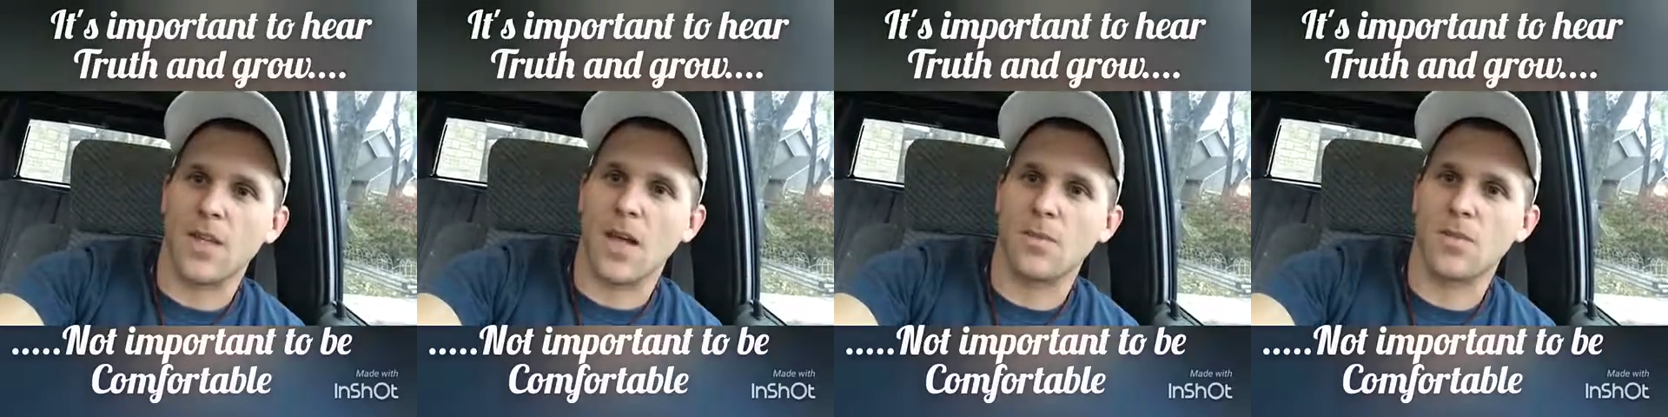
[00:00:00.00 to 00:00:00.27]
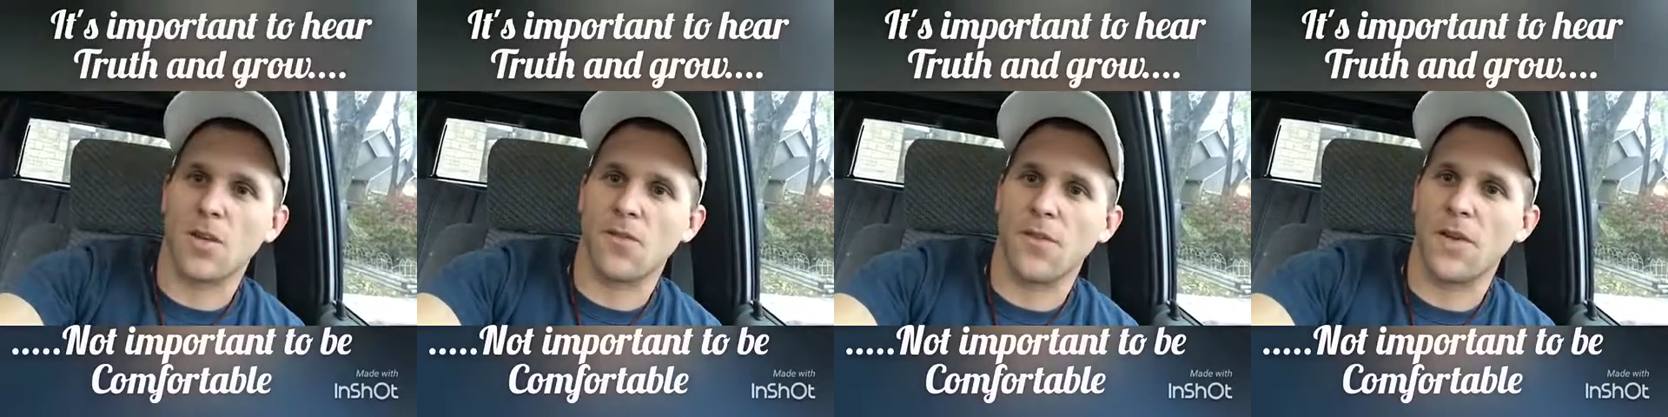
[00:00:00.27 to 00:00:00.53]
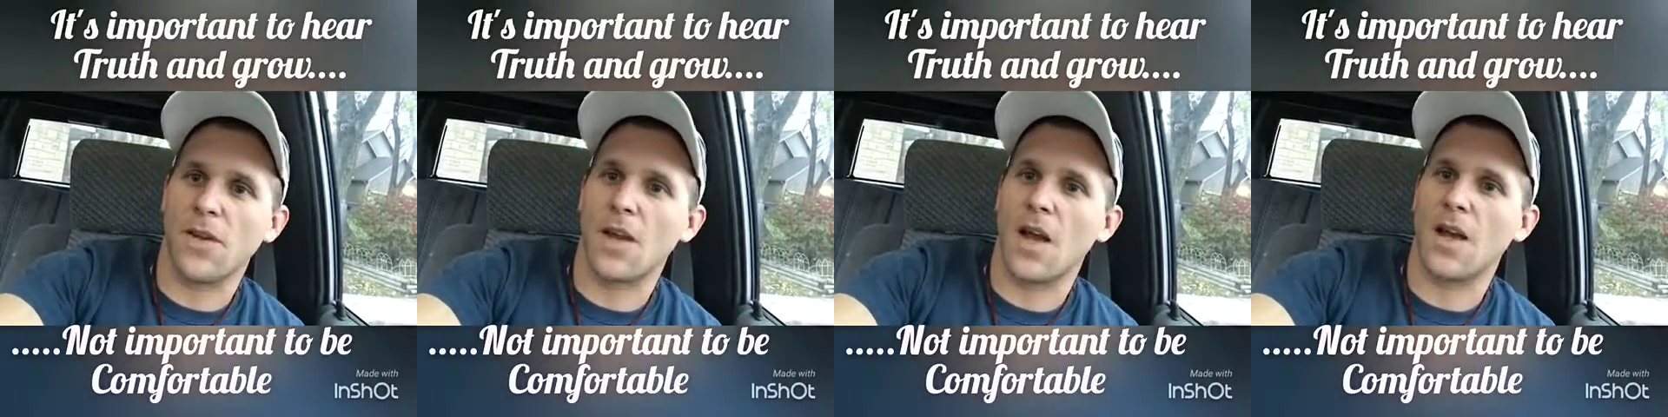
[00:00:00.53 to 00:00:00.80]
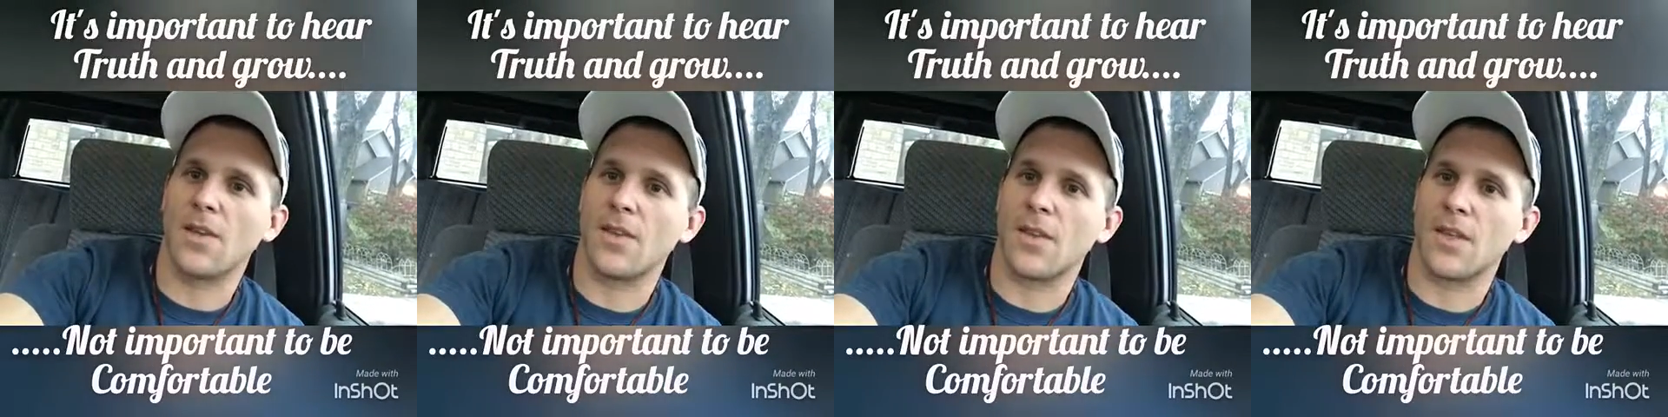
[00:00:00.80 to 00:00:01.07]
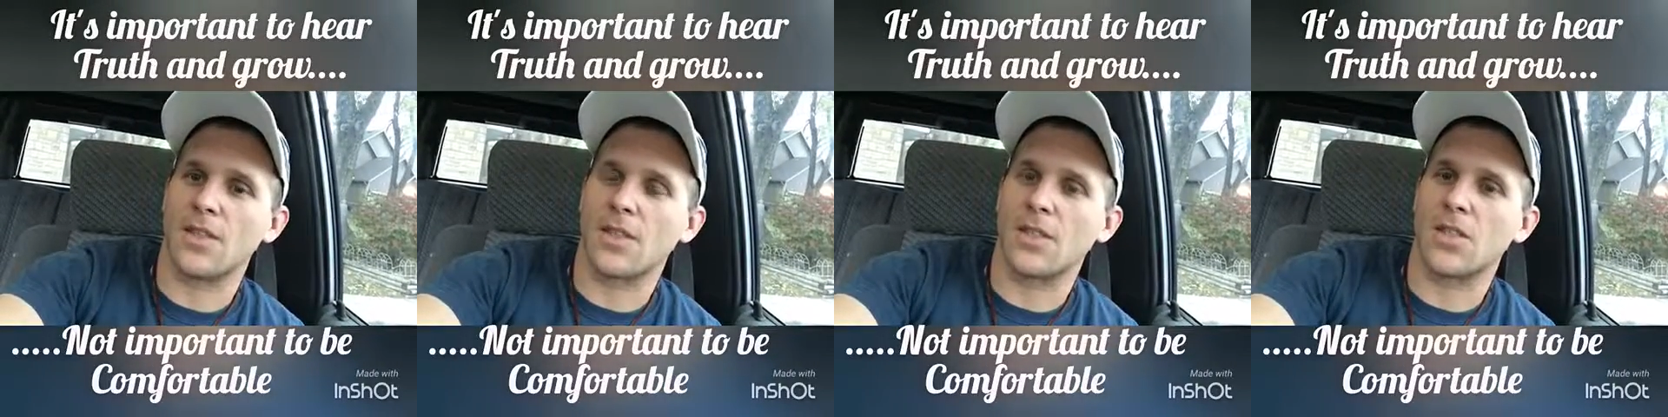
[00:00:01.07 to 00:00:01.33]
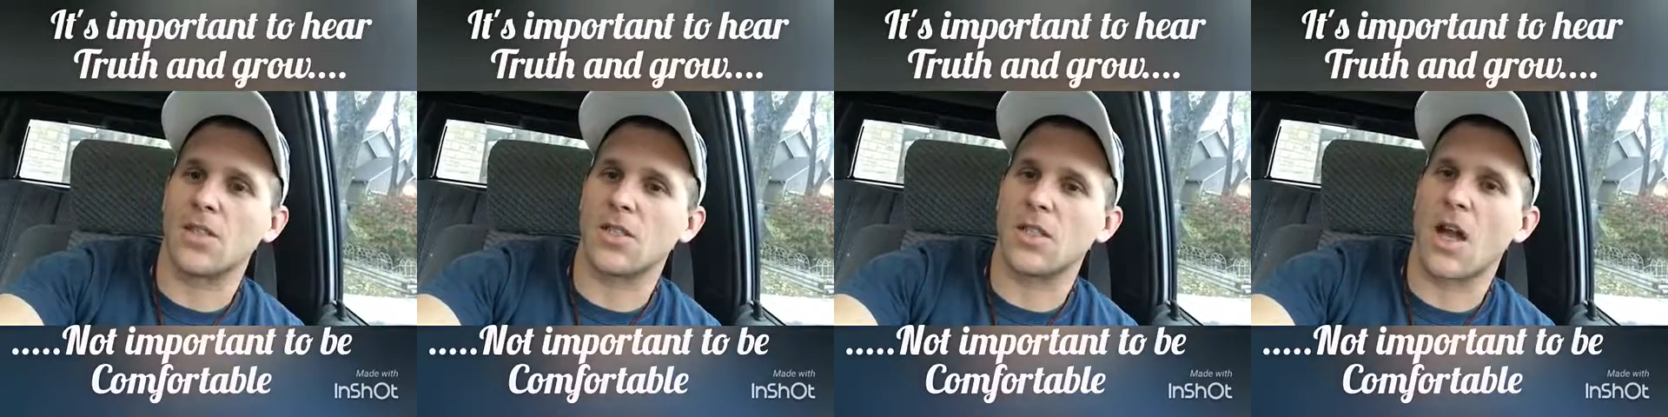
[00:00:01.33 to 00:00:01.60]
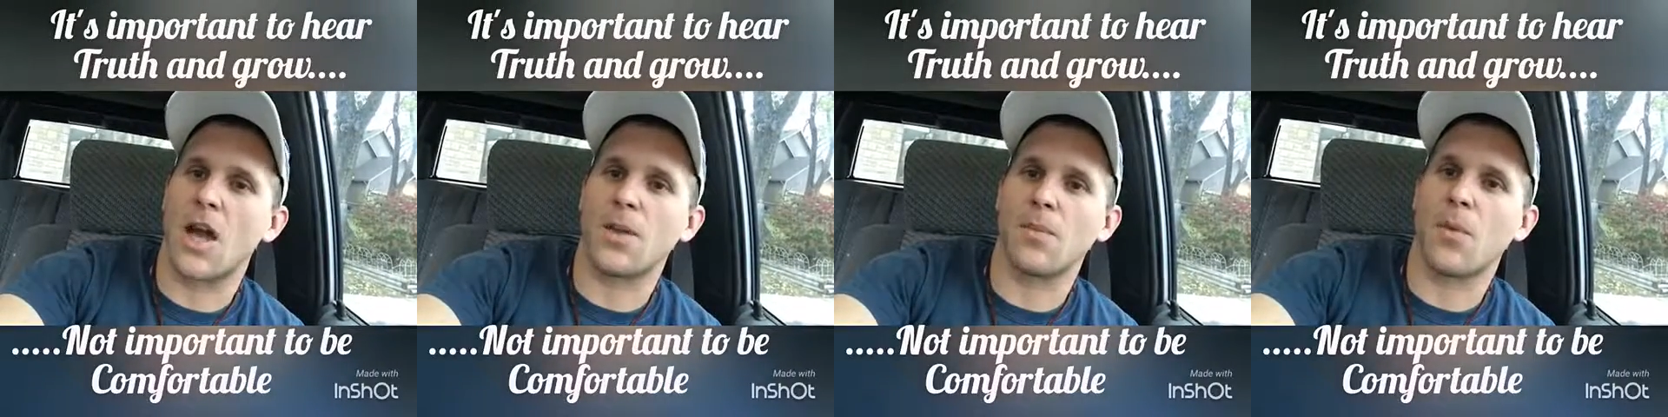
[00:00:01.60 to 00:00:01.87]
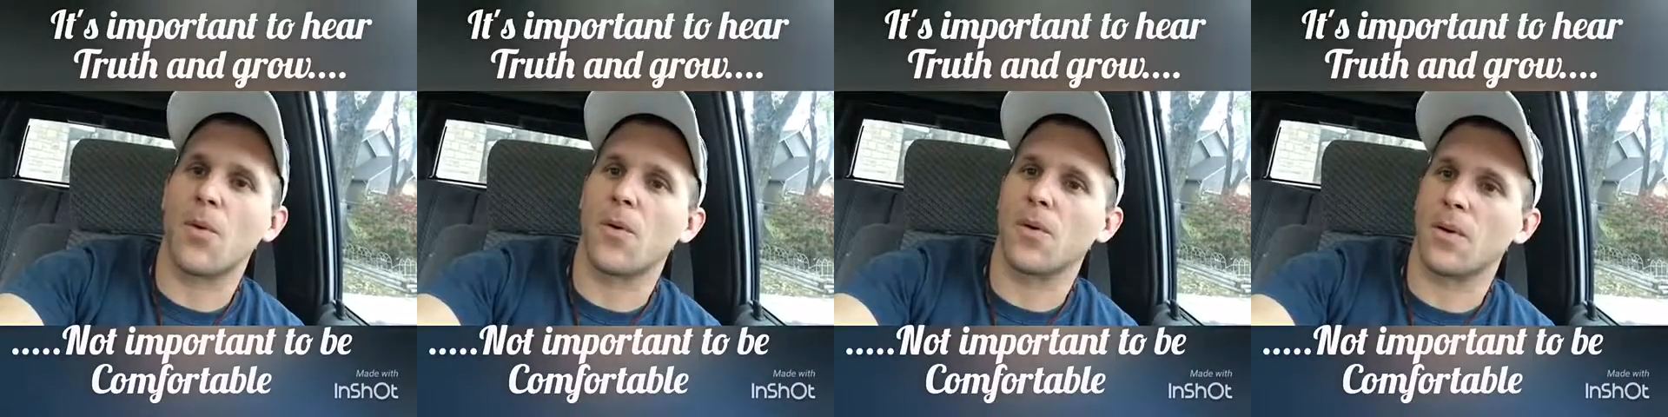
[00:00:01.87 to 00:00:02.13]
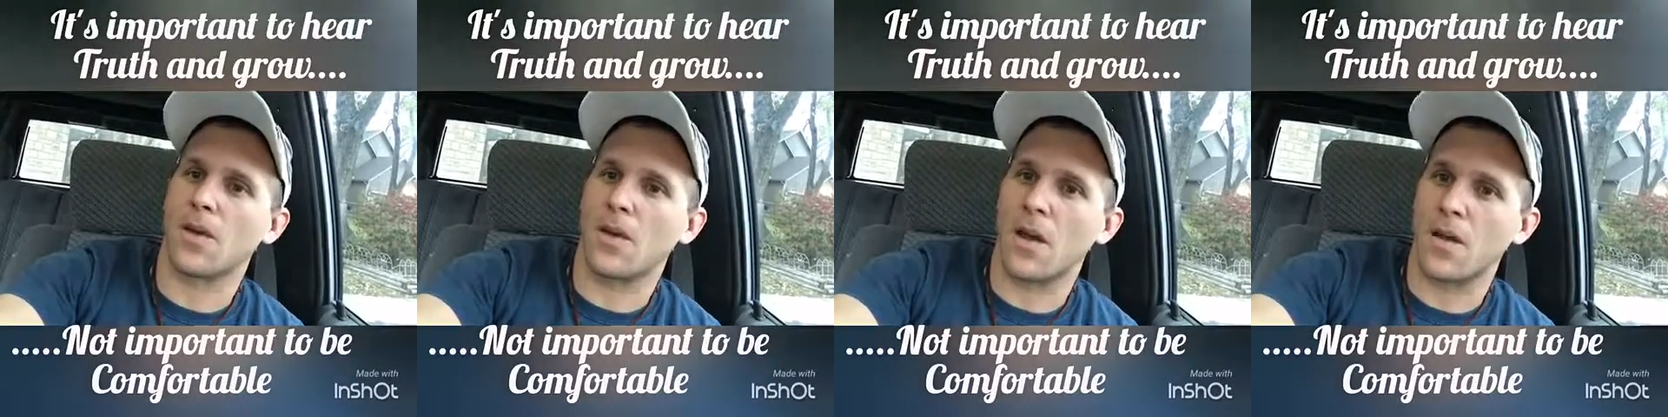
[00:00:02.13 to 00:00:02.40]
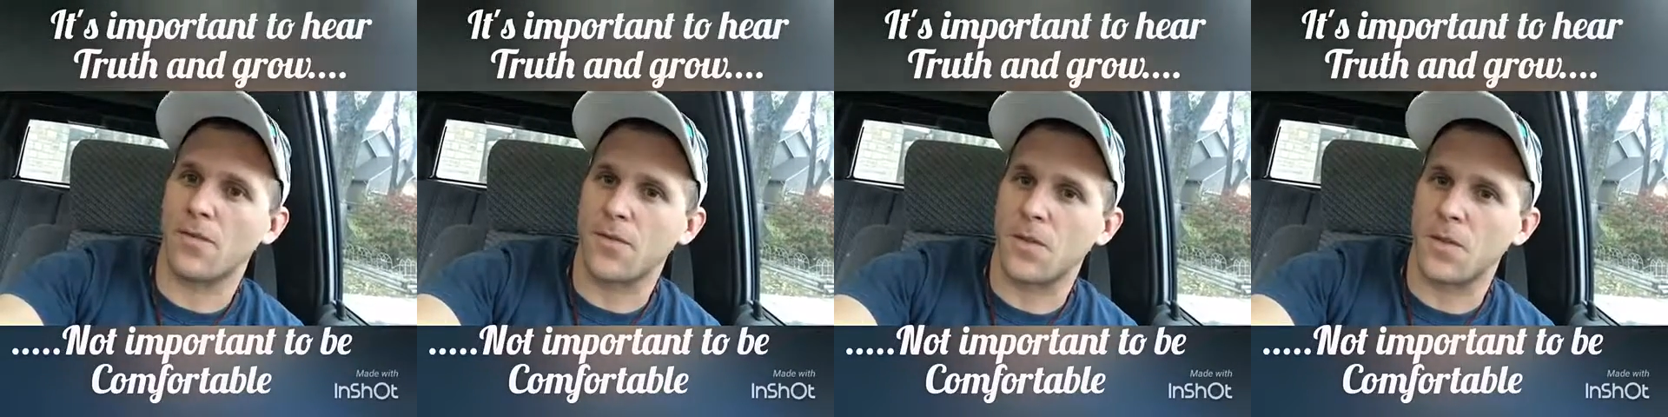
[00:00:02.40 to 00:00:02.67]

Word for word: times I'll figure out that it's just not important enough